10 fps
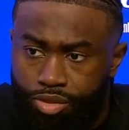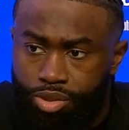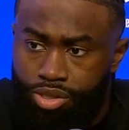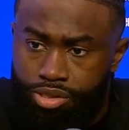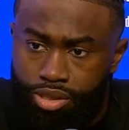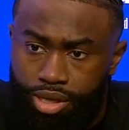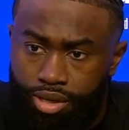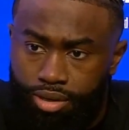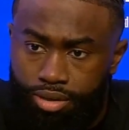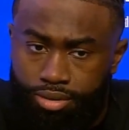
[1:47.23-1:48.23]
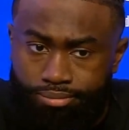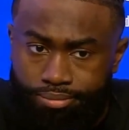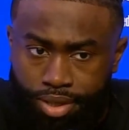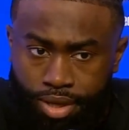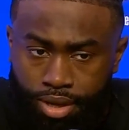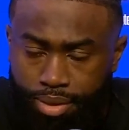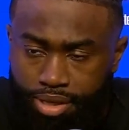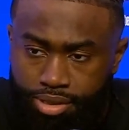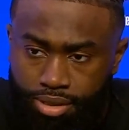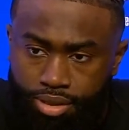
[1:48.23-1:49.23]
2 years later
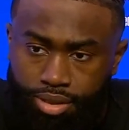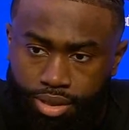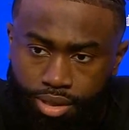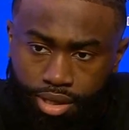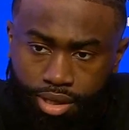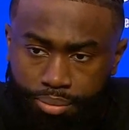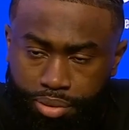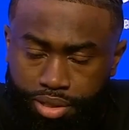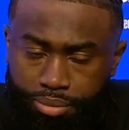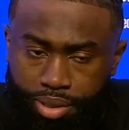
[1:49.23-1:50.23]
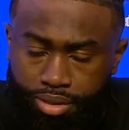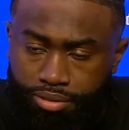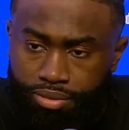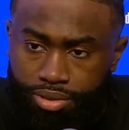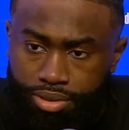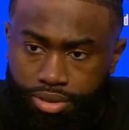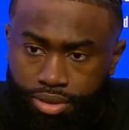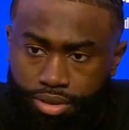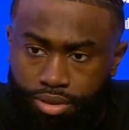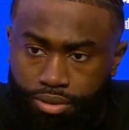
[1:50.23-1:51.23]
makes a pretty big difference.
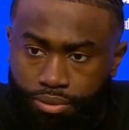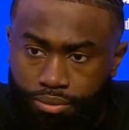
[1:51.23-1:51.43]
Yeah.